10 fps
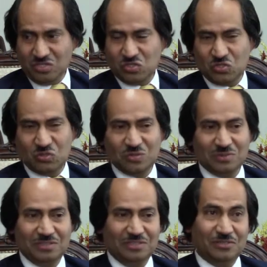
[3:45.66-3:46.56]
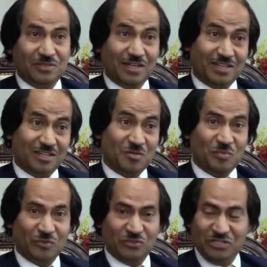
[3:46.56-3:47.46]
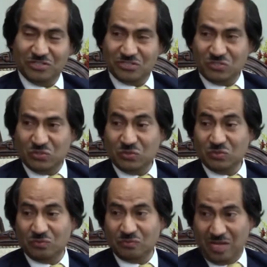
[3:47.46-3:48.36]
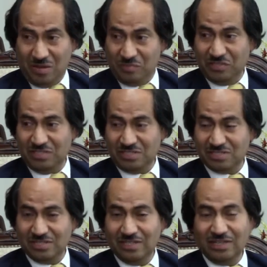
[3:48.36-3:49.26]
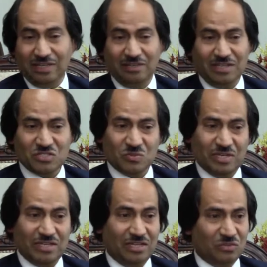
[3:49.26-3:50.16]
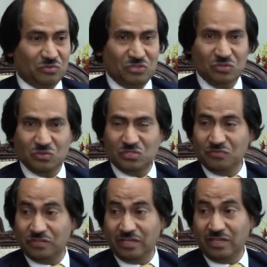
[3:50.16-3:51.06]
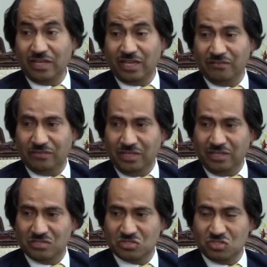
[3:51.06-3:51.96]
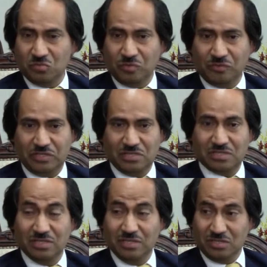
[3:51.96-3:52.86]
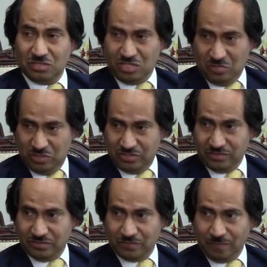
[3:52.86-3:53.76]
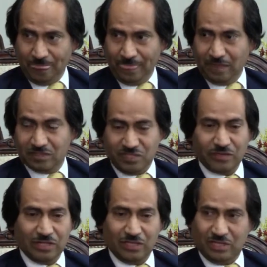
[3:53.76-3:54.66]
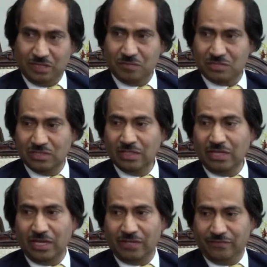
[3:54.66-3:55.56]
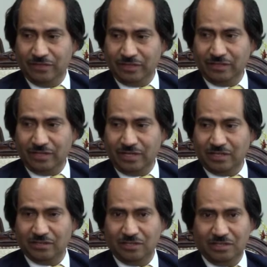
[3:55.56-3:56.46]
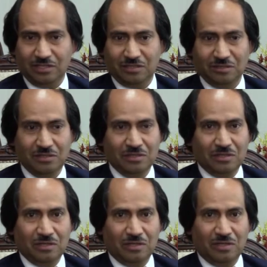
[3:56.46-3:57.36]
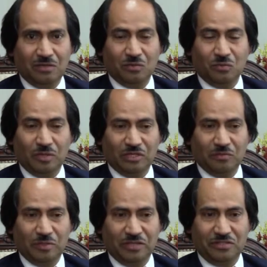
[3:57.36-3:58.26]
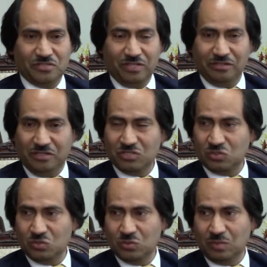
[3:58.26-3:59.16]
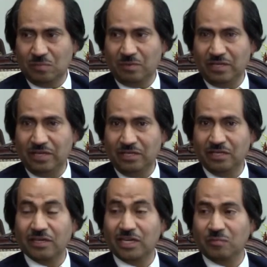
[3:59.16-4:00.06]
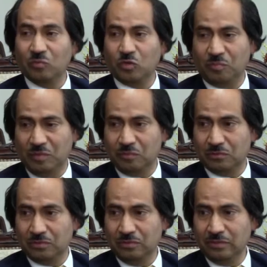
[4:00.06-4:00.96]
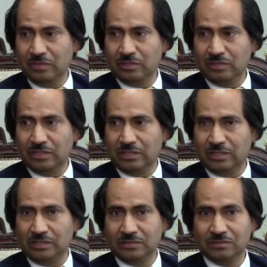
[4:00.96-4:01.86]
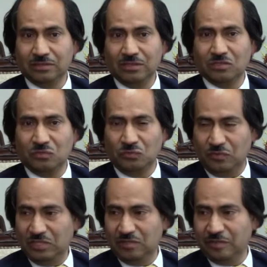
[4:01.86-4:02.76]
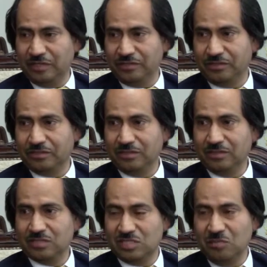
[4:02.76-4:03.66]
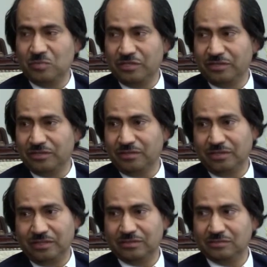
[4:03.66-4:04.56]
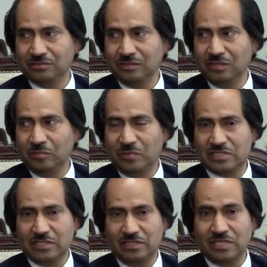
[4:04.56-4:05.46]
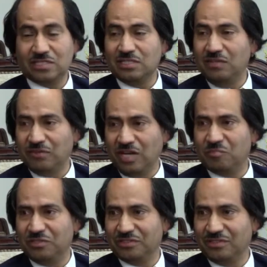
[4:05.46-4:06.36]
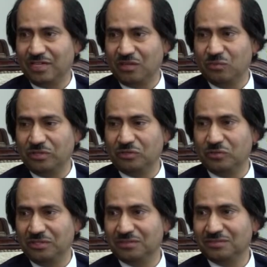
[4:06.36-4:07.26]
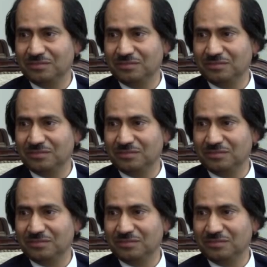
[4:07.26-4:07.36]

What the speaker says: So, I got a couple of tears too, of happiness, right. And that's why I continue to see Fred. I have taken some of his seminars several times. I have learned a lot, and one of my desires is to apply and help people to feel better, sleep better, and basically just live happier like we're doing.